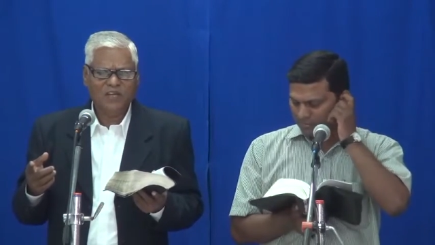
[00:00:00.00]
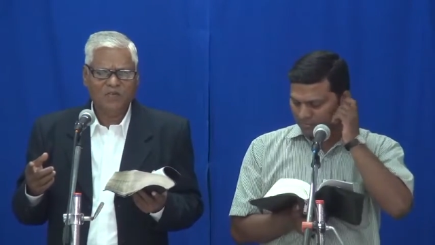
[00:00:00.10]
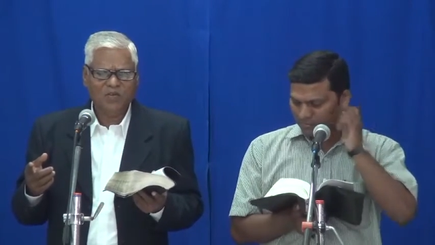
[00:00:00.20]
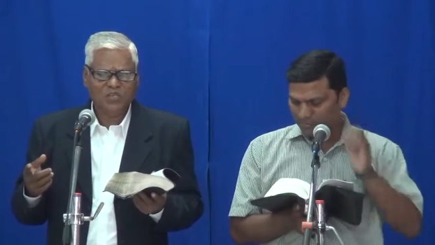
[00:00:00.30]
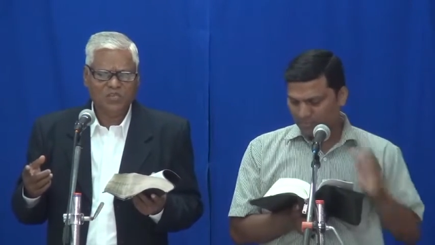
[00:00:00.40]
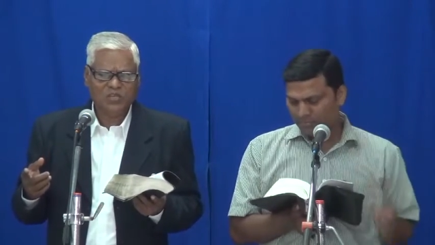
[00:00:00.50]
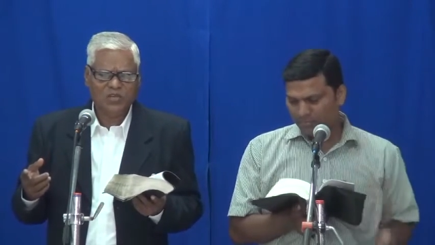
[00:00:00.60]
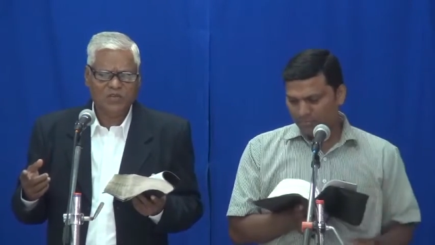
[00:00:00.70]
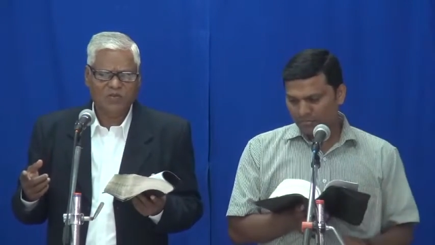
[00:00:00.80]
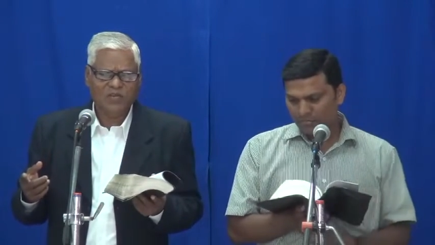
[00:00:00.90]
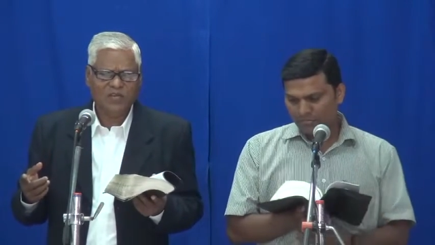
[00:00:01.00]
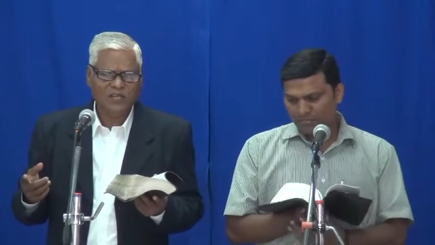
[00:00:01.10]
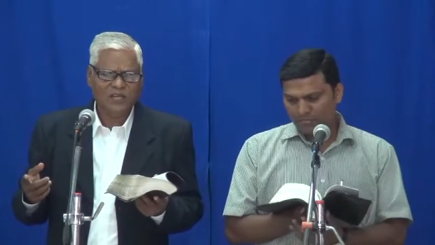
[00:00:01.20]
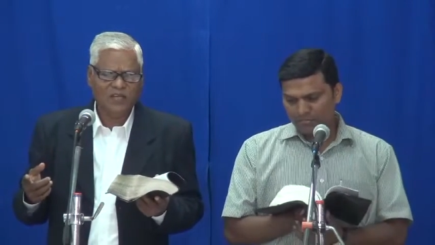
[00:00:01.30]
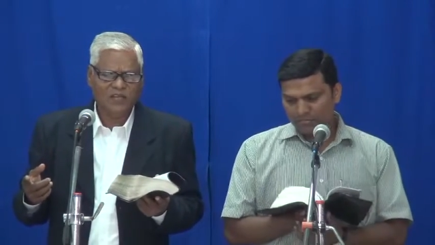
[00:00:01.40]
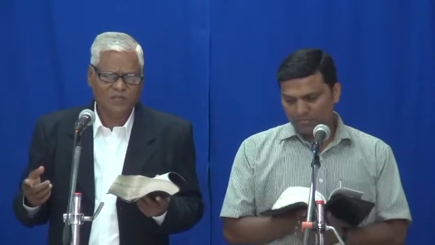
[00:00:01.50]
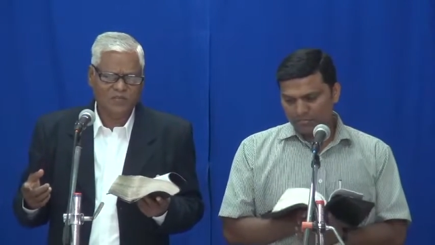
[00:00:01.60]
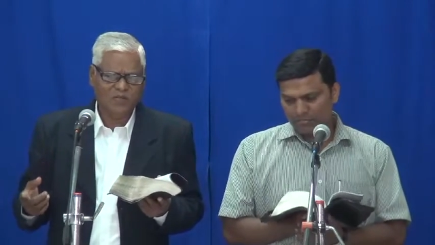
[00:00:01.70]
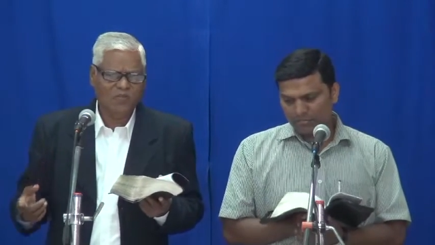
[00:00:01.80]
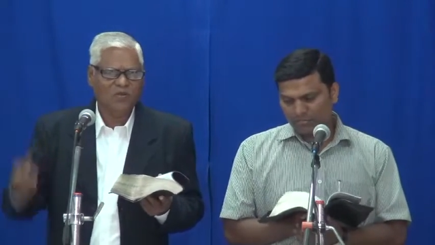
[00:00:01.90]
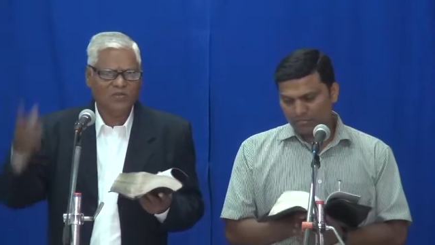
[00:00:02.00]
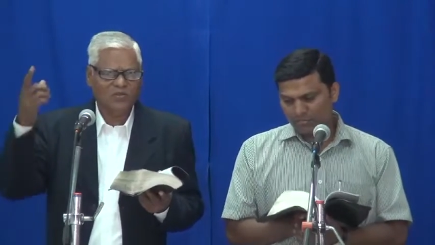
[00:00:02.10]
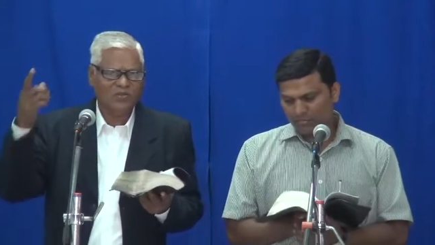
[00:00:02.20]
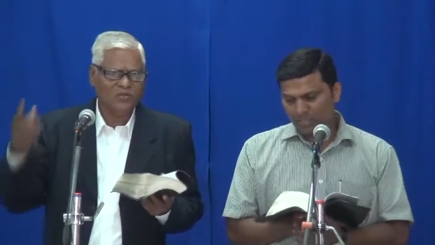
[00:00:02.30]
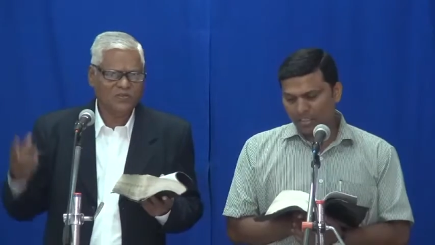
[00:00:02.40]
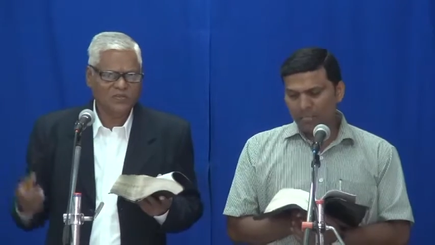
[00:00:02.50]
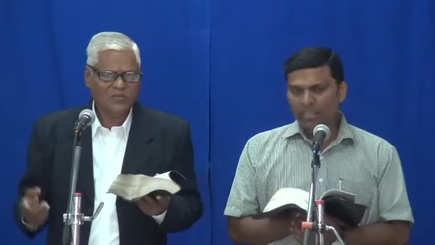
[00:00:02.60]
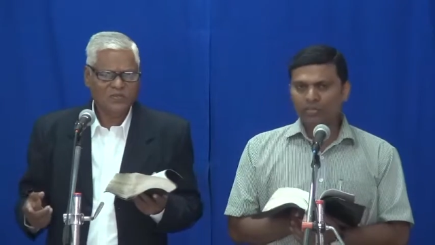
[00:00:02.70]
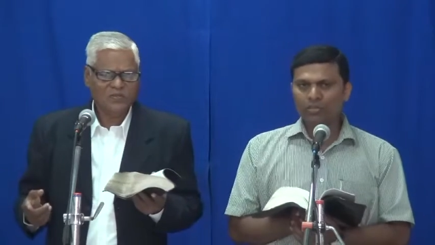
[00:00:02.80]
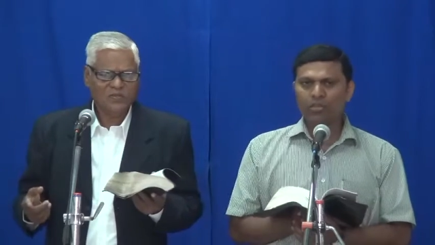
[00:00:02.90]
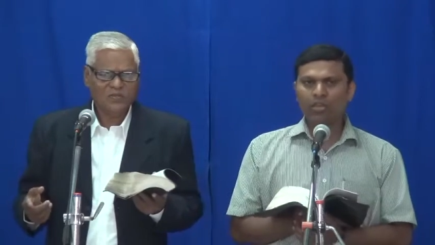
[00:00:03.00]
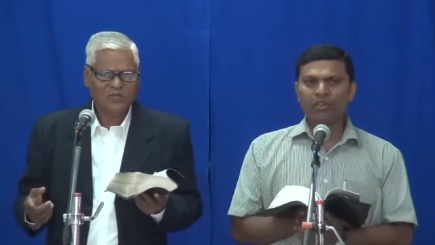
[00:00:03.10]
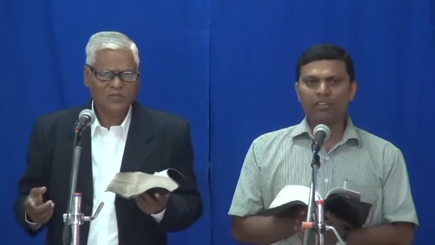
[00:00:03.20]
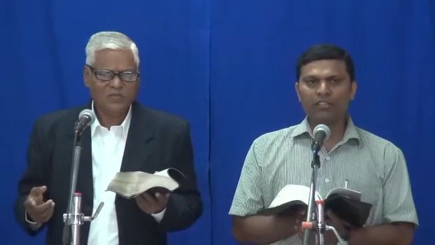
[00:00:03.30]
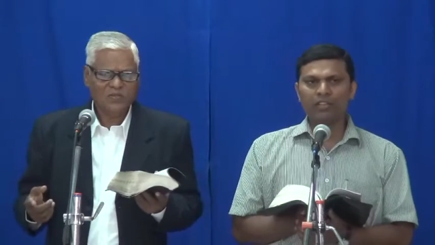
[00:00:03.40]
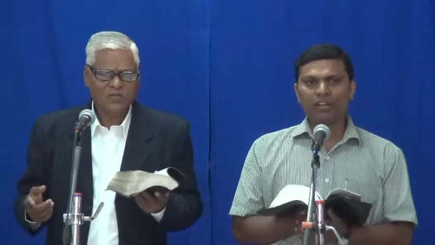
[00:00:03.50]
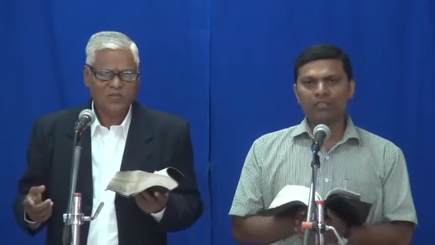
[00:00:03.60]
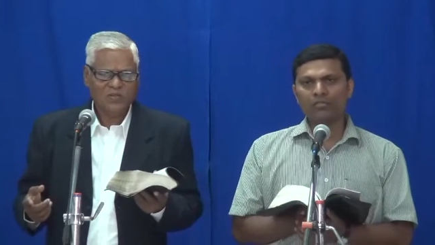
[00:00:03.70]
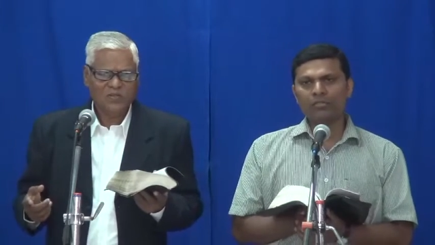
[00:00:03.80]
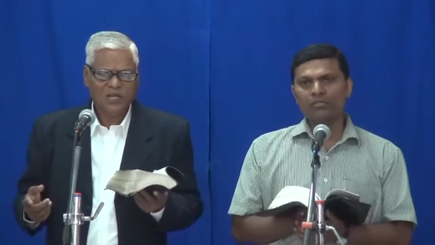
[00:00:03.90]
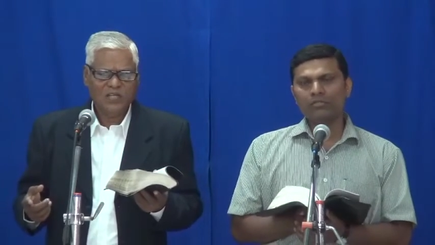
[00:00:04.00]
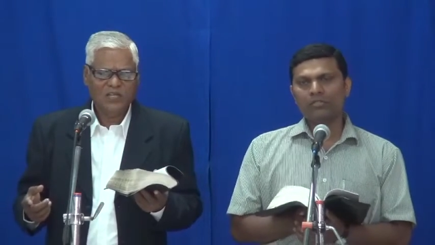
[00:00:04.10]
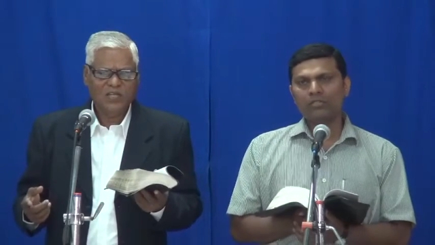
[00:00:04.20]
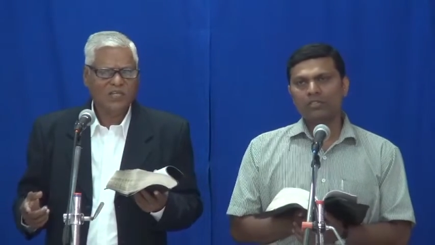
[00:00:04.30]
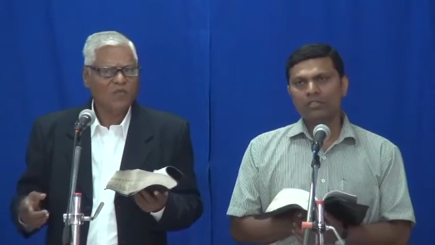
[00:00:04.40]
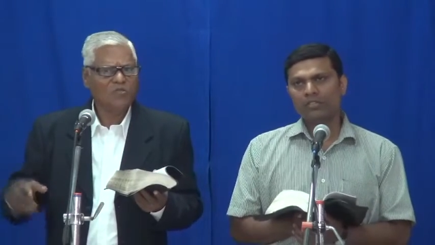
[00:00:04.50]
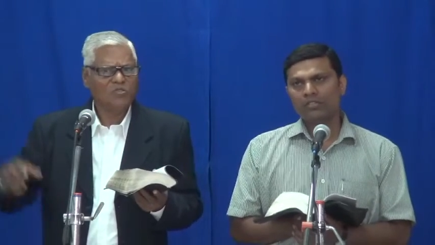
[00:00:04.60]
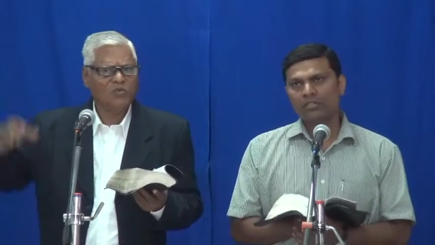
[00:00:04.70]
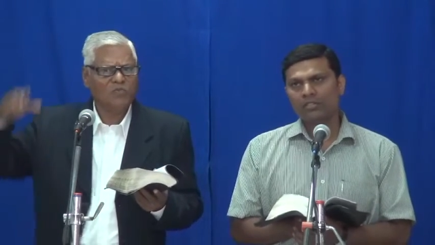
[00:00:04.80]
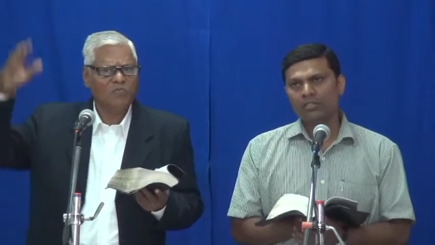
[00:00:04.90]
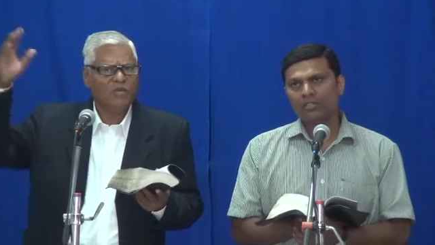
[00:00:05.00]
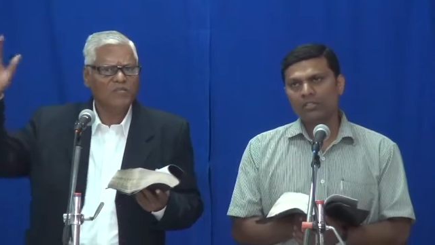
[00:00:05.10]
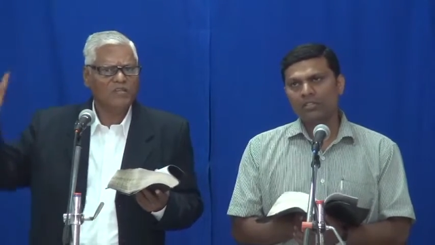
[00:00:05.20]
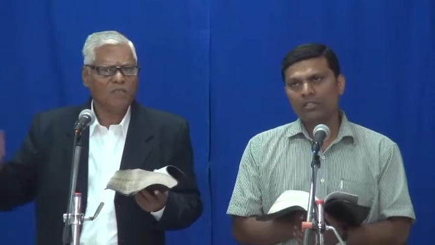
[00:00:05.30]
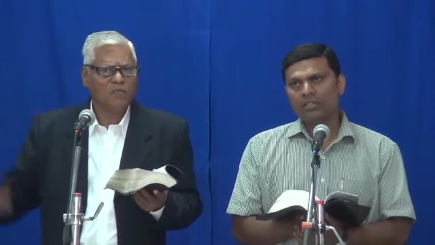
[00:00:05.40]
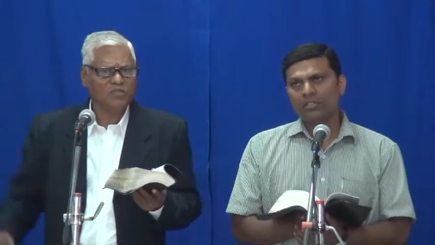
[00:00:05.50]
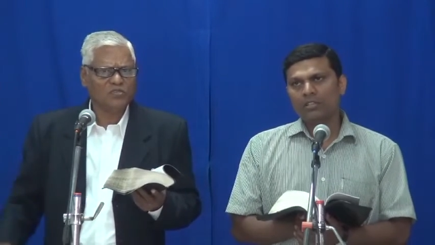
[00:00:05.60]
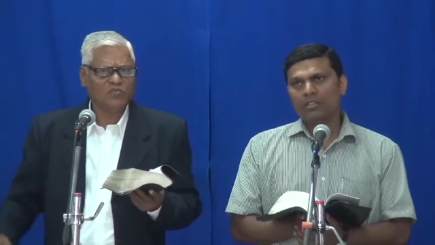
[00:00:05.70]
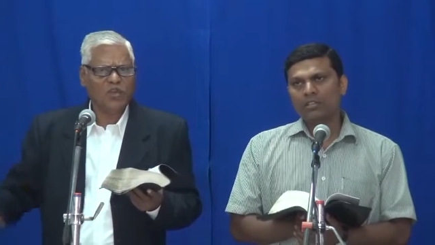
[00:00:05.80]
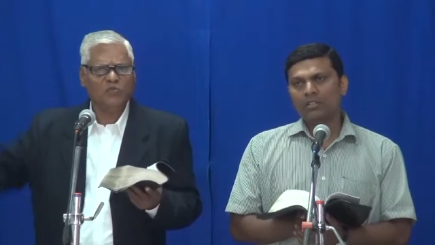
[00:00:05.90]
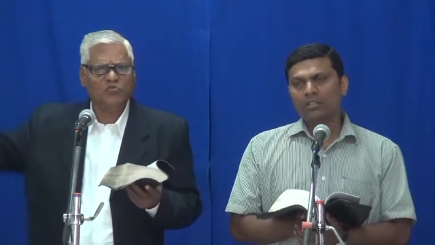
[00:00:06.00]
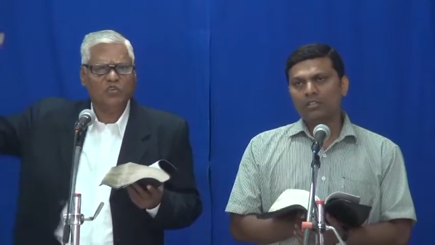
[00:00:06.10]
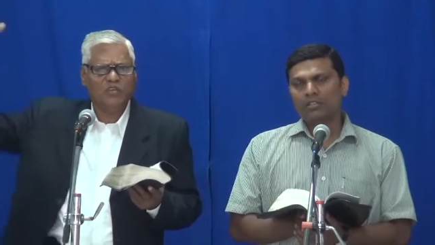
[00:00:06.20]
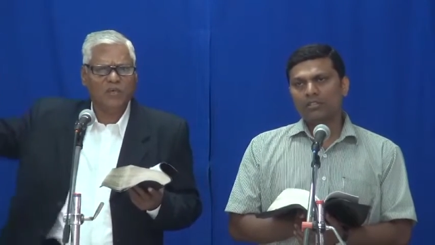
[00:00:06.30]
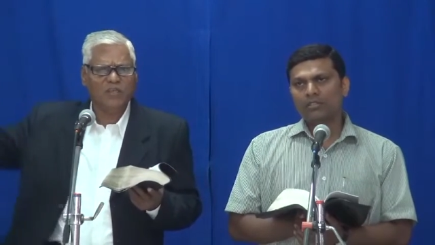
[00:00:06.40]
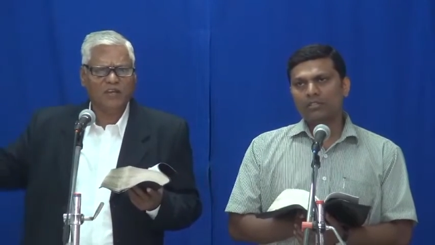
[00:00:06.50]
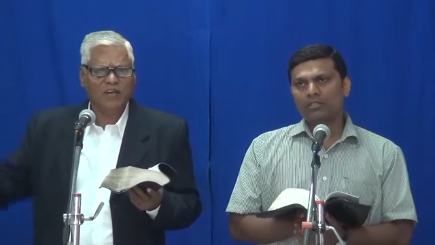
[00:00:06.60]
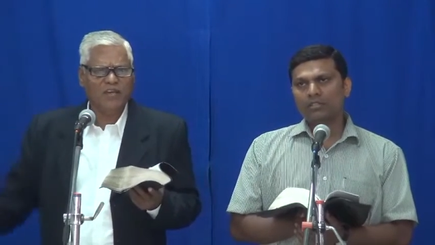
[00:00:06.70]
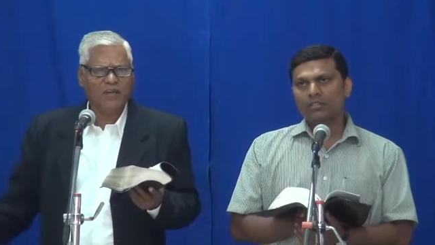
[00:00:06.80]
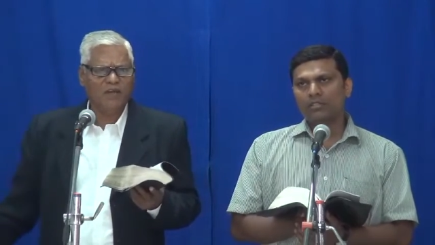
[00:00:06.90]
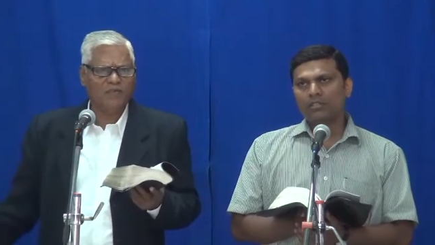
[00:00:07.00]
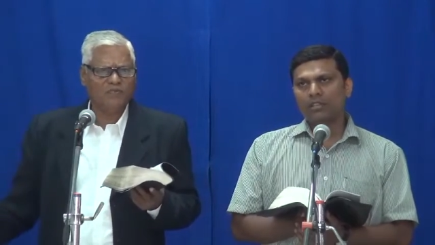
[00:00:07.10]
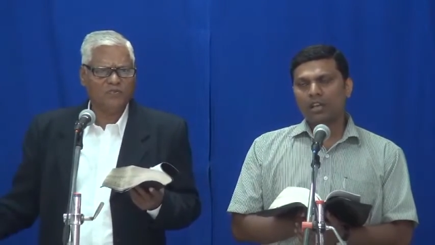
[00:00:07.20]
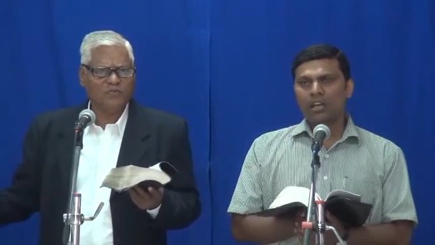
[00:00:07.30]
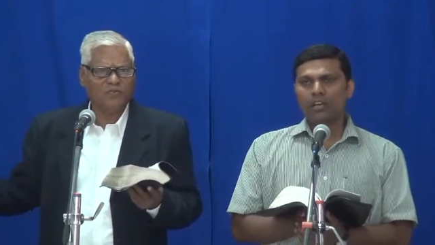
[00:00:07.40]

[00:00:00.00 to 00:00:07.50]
Speaker 1: was uh, going in the uh, boat.
Speaker 2: And
Speaker 1: then there was a big tempest. Waves were coming high enough to...